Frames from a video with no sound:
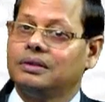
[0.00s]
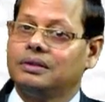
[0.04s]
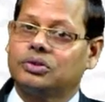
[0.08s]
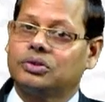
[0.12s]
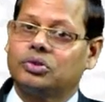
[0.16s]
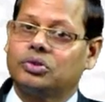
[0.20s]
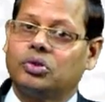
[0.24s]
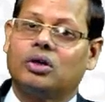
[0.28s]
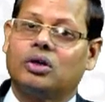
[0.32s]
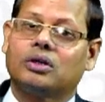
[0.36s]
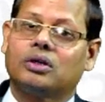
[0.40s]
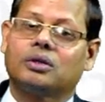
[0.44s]

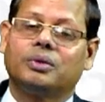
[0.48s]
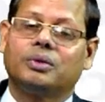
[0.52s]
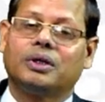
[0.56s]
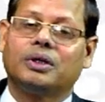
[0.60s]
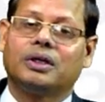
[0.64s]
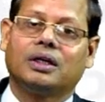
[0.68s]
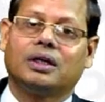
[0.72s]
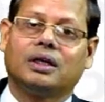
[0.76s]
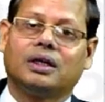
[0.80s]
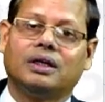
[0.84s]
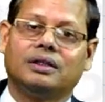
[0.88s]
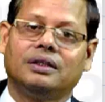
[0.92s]
So,
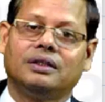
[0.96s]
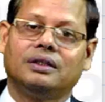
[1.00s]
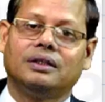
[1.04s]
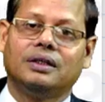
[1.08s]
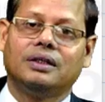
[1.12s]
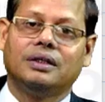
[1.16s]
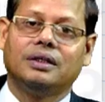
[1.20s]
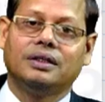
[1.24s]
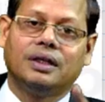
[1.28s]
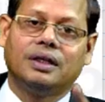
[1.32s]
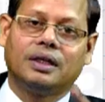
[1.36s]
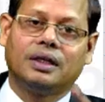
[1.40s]
automatically
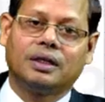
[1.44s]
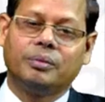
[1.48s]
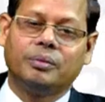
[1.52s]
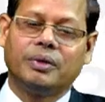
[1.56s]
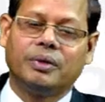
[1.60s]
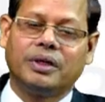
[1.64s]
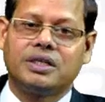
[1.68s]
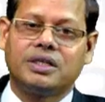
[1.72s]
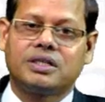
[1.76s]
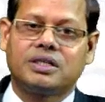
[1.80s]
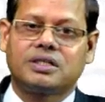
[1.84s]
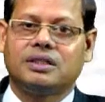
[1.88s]
that
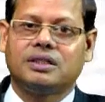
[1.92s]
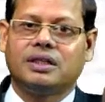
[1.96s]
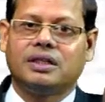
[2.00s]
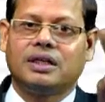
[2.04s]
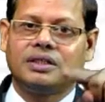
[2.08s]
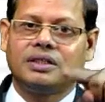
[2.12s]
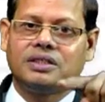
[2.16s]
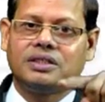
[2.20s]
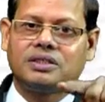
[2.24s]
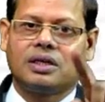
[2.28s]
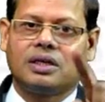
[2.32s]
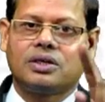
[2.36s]
merits, that
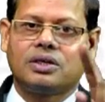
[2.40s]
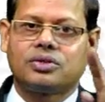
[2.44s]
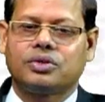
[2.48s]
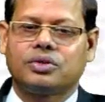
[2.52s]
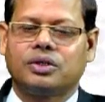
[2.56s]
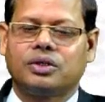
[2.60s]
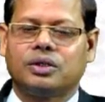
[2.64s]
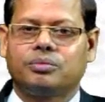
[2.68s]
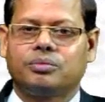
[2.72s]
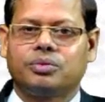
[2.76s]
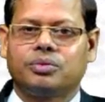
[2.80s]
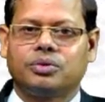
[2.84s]
is also
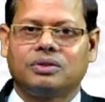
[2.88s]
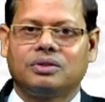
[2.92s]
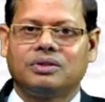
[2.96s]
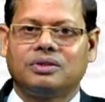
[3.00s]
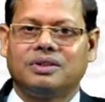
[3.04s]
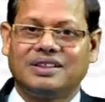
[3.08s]
input.